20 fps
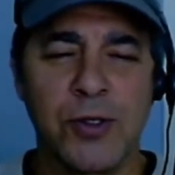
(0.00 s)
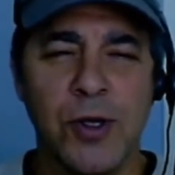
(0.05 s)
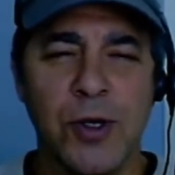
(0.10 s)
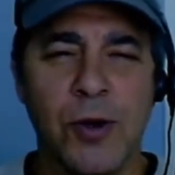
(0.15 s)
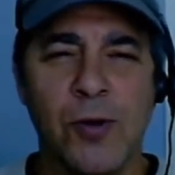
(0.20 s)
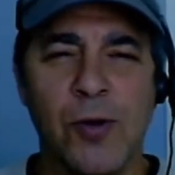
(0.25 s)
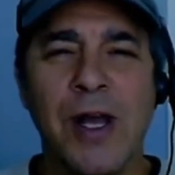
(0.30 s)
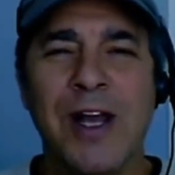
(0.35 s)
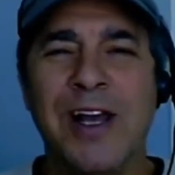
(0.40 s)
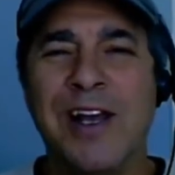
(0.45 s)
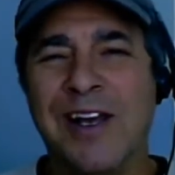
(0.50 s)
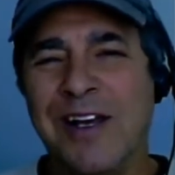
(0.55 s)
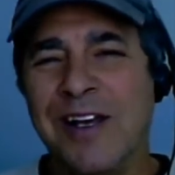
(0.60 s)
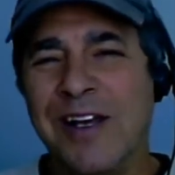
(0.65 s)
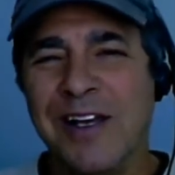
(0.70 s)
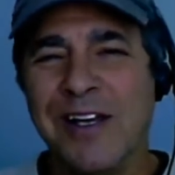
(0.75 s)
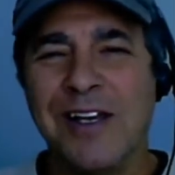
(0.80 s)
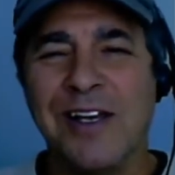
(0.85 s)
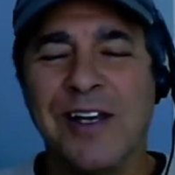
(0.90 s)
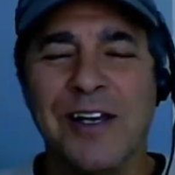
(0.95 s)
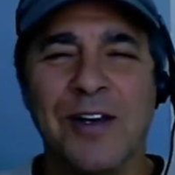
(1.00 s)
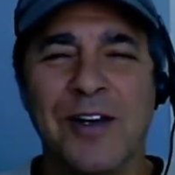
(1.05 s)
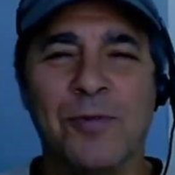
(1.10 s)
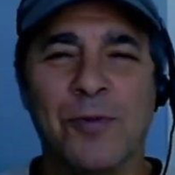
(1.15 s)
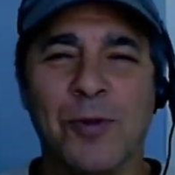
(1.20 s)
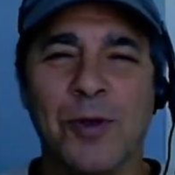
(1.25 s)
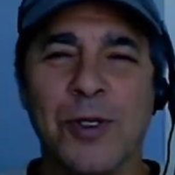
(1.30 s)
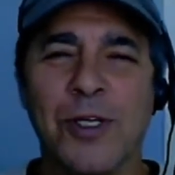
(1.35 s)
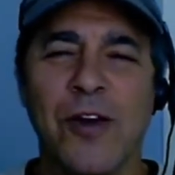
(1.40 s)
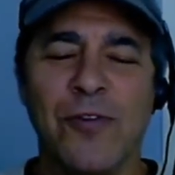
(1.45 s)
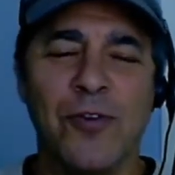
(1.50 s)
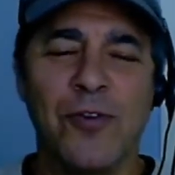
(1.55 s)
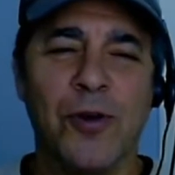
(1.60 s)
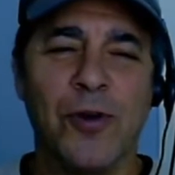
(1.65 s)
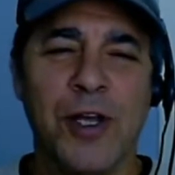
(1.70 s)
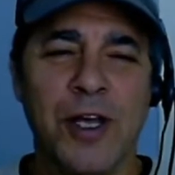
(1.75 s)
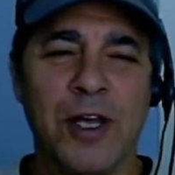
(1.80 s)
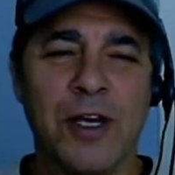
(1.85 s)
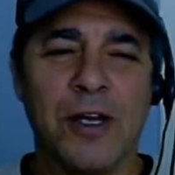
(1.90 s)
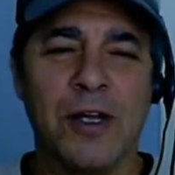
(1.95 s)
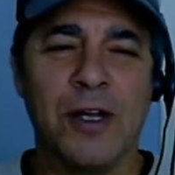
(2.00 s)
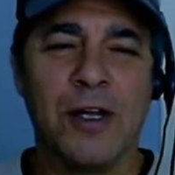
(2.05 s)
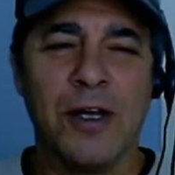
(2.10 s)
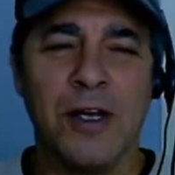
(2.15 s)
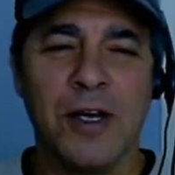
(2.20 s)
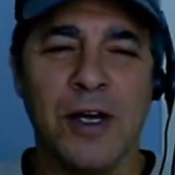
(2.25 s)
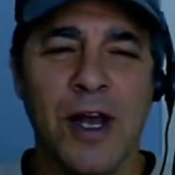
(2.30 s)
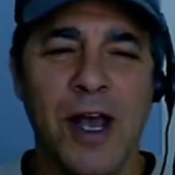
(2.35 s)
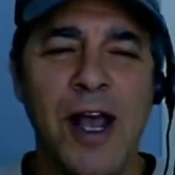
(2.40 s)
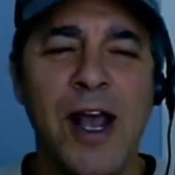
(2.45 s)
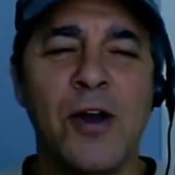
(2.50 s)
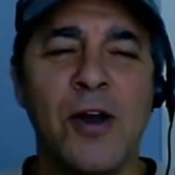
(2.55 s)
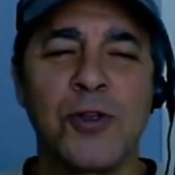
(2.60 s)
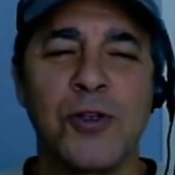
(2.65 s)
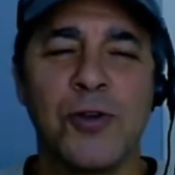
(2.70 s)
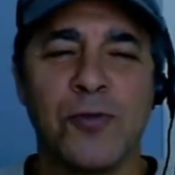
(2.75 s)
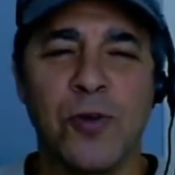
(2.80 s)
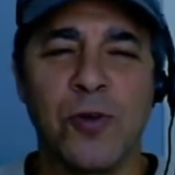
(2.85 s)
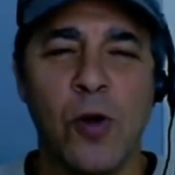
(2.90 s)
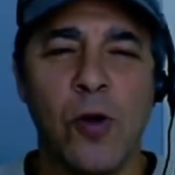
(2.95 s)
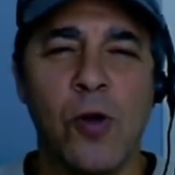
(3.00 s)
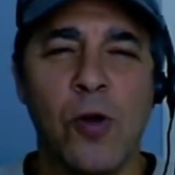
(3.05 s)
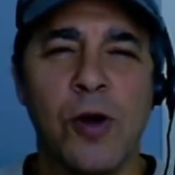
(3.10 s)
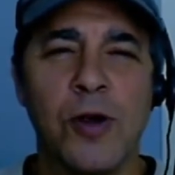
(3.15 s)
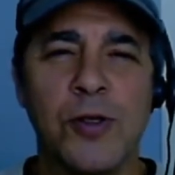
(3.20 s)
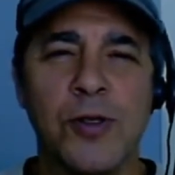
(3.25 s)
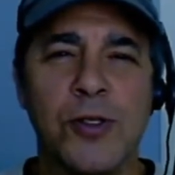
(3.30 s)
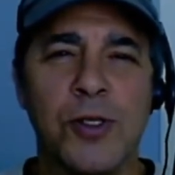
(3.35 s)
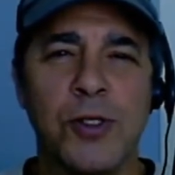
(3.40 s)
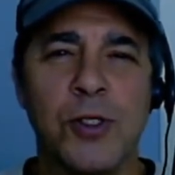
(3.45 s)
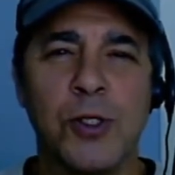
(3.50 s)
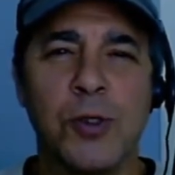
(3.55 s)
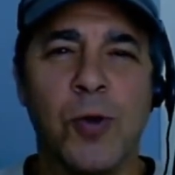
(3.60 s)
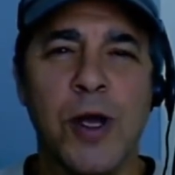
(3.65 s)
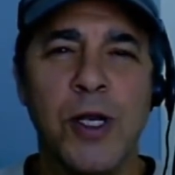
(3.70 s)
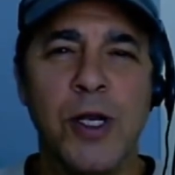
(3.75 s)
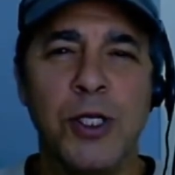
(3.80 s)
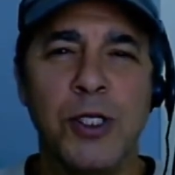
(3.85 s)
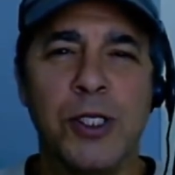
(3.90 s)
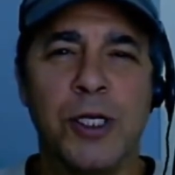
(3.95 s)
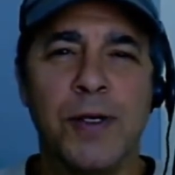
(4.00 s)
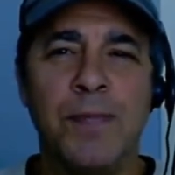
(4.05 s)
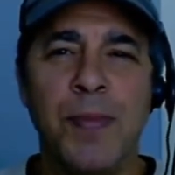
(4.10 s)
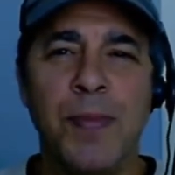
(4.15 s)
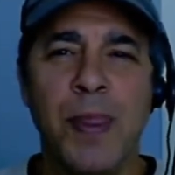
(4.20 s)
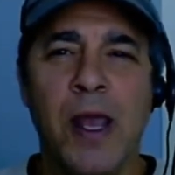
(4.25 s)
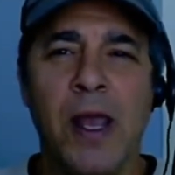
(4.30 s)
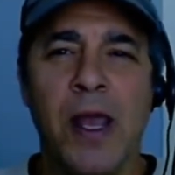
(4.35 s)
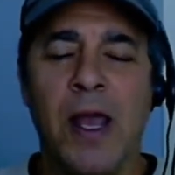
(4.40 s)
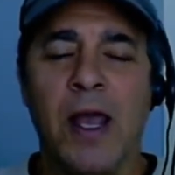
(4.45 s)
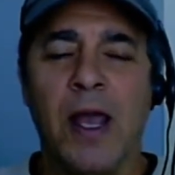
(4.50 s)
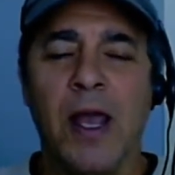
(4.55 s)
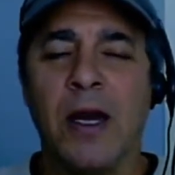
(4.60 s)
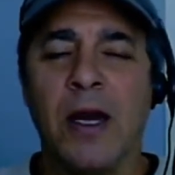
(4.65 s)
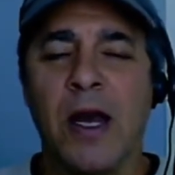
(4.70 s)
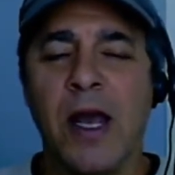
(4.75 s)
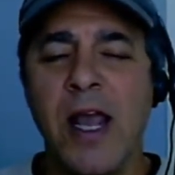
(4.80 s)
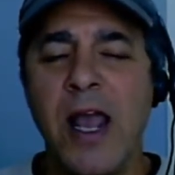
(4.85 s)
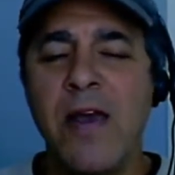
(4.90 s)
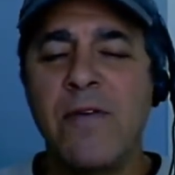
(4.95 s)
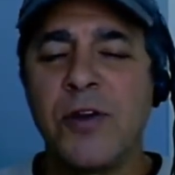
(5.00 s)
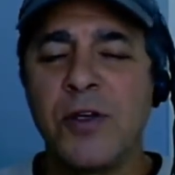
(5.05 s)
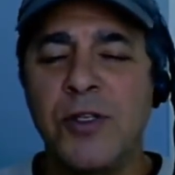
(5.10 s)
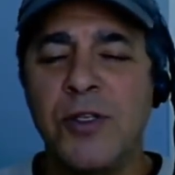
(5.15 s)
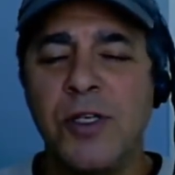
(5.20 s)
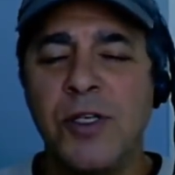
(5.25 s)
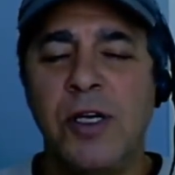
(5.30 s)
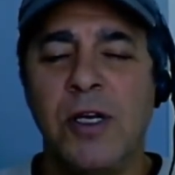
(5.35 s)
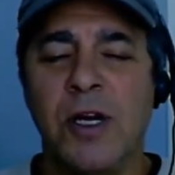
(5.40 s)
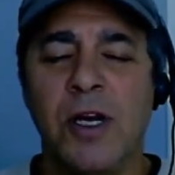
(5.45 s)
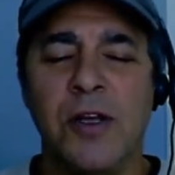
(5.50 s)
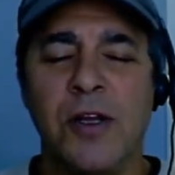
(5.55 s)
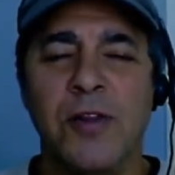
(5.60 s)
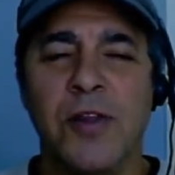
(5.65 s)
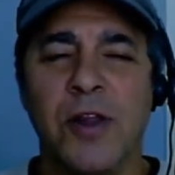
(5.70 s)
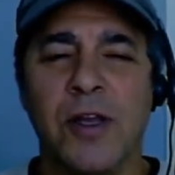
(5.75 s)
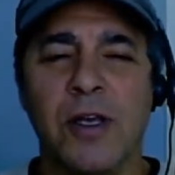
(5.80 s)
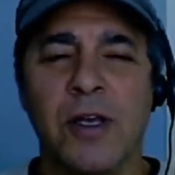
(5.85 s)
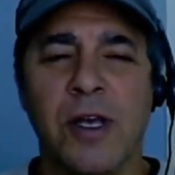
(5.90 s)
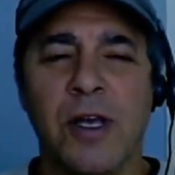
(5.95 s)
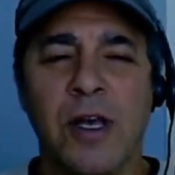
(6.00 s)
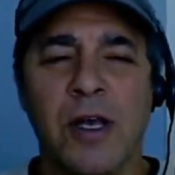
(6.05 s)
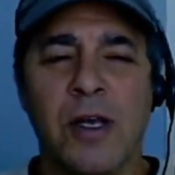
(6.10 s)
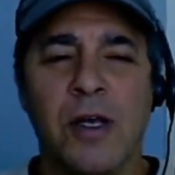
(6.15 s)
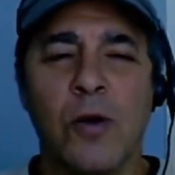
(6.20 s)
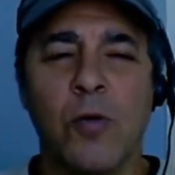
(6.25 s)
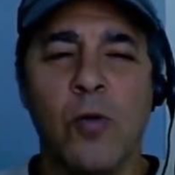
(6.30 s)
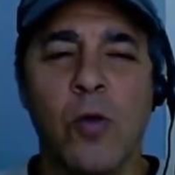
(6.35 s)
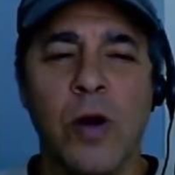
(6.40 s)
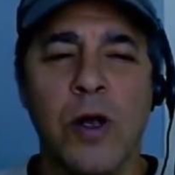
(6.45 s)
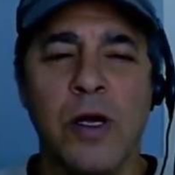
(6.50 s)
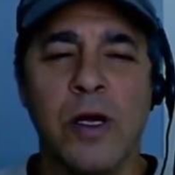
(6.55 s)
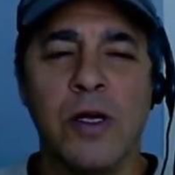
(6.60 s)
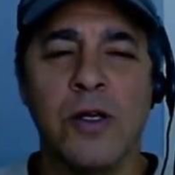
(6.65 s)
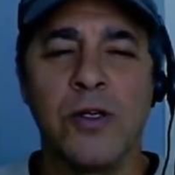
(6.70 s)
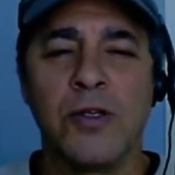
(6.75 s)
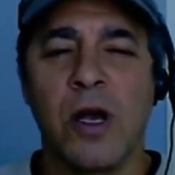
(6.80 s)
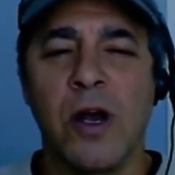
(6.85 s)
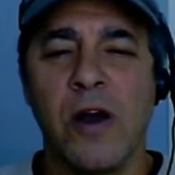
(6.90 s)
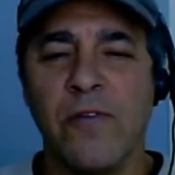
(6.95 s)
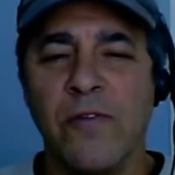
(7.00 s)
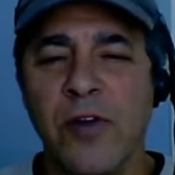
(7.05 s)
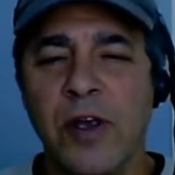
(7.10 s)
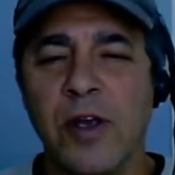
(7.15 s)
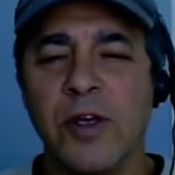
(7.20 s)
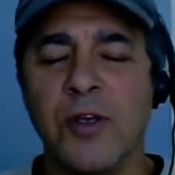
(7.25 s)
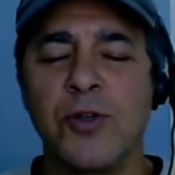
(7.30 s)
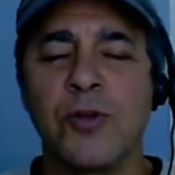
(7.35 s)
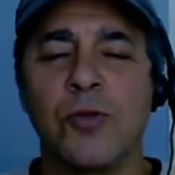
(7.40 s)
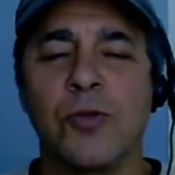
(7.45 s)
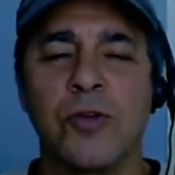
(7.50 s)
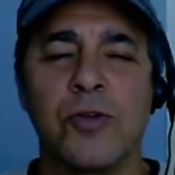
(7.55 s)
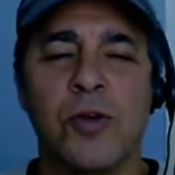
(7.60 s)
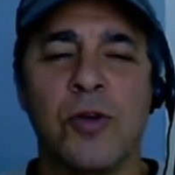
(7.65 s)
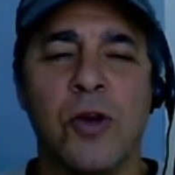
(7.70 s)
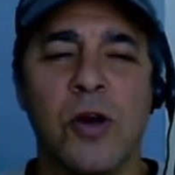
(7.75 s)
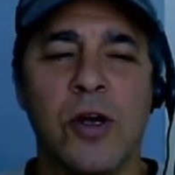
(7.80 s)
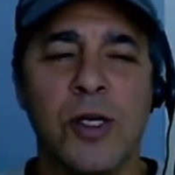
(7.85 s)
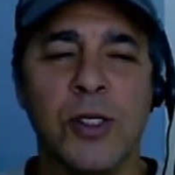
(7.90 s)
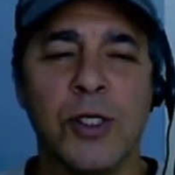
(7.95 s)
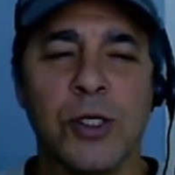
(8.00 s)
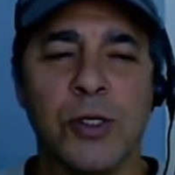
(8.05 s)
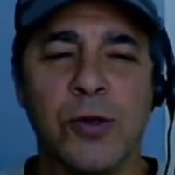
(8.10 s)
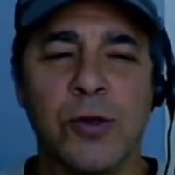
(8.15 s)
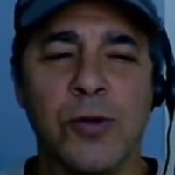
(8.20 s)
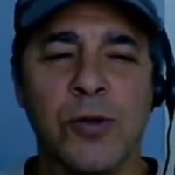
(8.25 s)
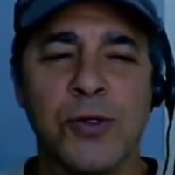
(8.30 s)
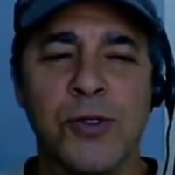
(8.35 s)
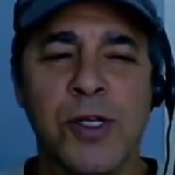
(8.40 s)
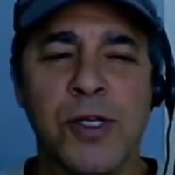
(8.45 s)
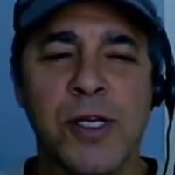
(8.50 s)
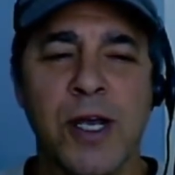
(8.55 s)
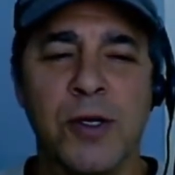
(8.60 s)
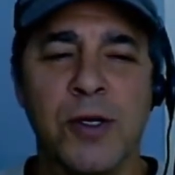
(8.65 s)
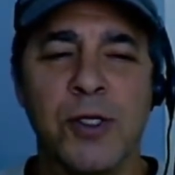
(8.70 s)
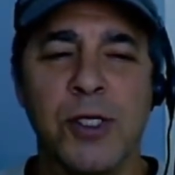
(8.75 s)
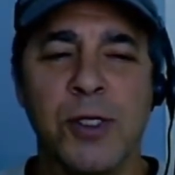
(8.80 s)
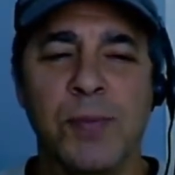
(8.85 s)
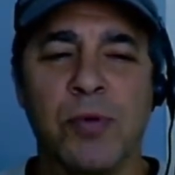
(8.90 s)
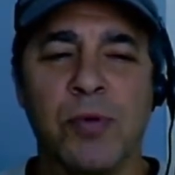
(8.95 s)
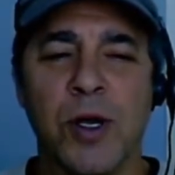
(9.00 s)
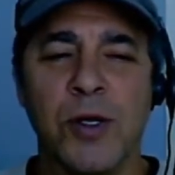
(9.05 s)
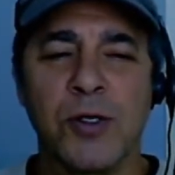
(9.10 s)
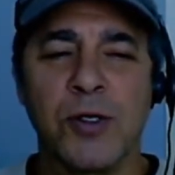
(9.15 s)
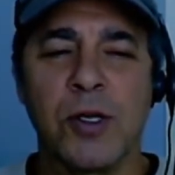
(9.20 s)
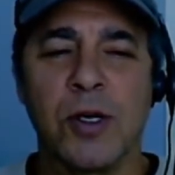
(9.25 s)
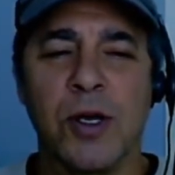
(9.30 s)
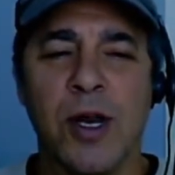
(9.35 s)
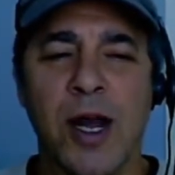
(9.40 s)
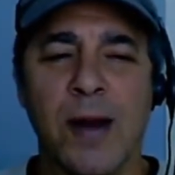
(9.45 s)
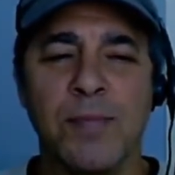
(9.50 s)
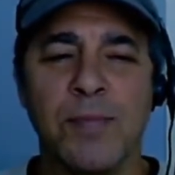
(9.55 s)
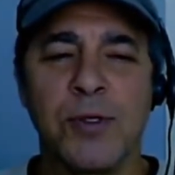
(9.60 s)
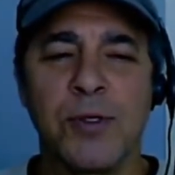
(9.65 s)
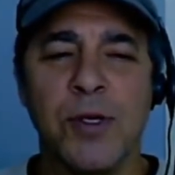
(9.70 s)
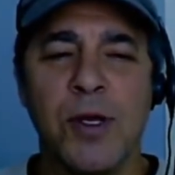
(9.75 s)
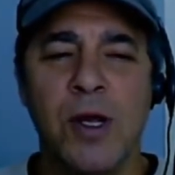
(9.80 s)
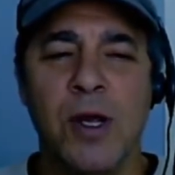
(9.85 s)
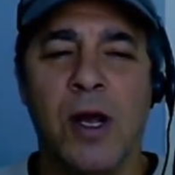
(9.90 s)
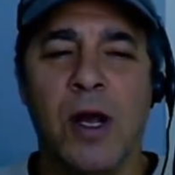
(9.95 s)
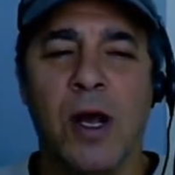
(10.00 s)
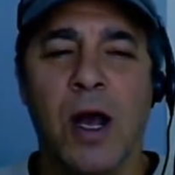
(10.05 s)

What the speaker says: So we're definitely in a house of cards situation, and I haven't seen anything quite as obvious or as logical as the energy price collapse